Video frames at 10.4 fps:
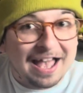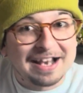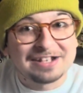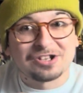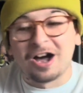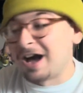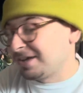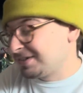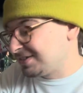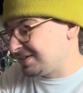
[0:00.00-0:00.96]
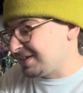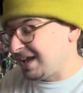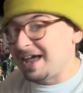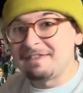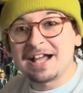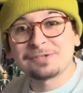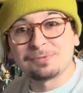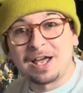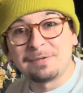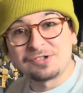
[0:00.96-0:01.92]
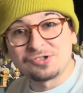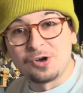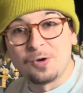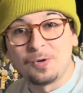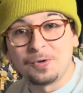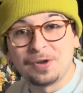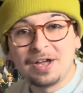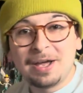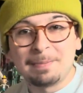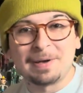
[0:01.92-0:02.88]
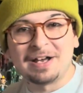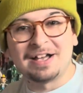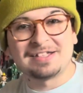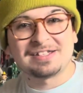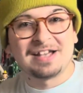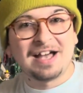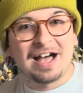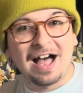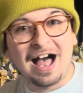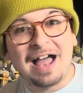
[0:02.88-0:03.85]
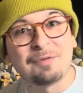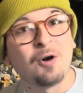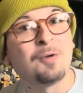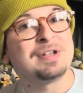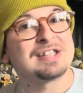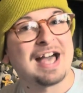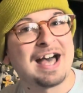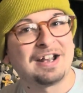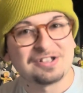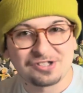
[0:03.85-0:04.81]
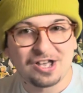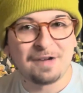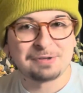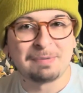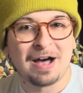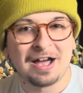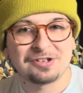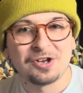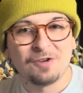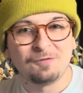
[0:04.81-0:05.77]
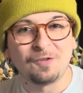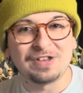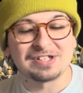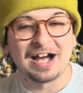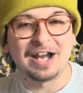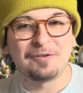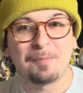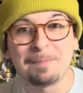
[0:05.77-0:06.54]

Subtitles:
And he talks. And that's when I was sold, because I've always had a soft spot for these kind of